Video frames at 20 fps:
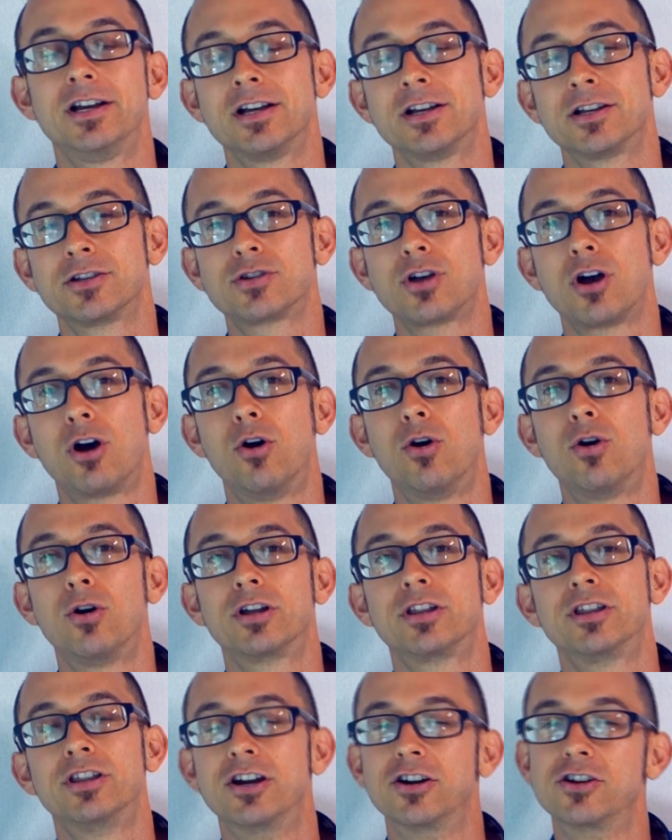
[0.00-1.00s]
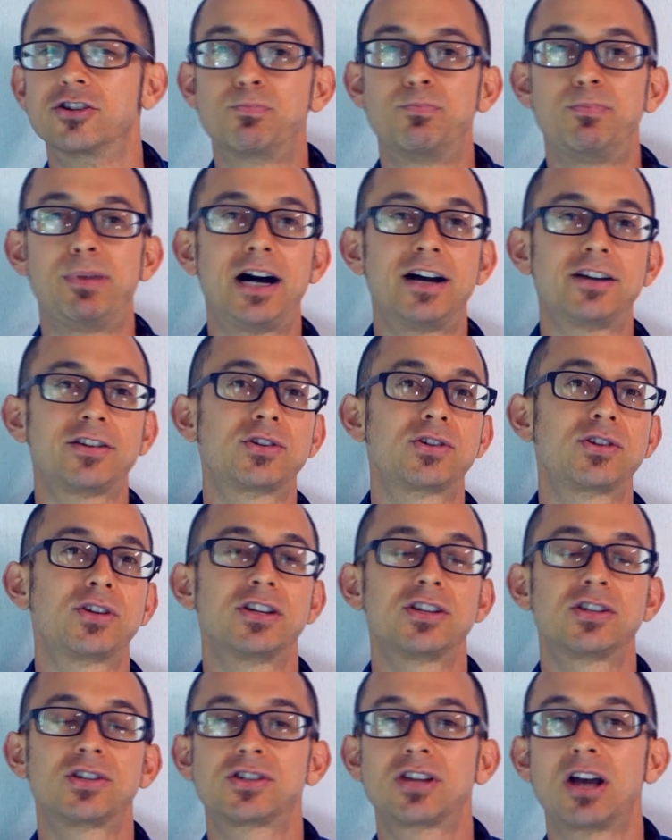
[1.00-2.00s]
So there's bus,
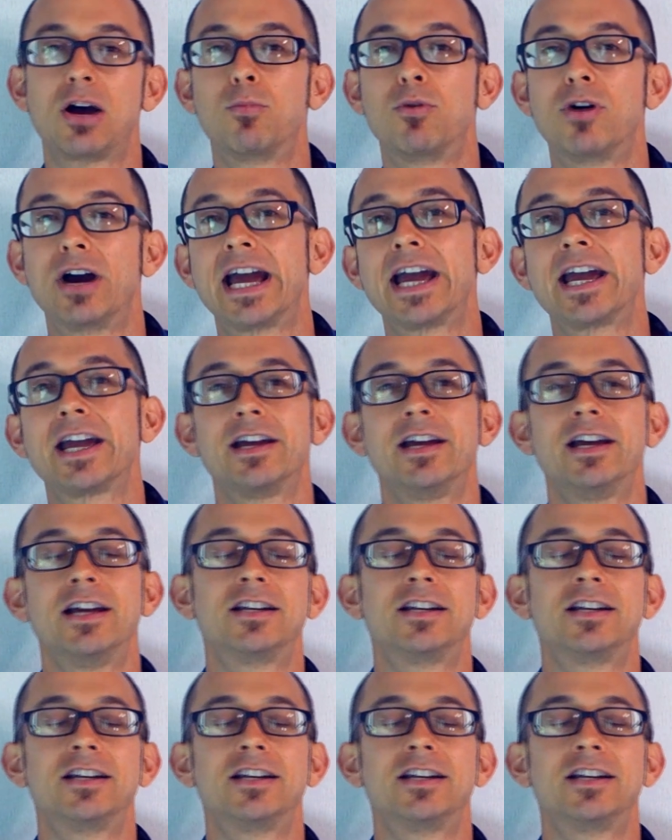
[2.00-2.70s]
subway,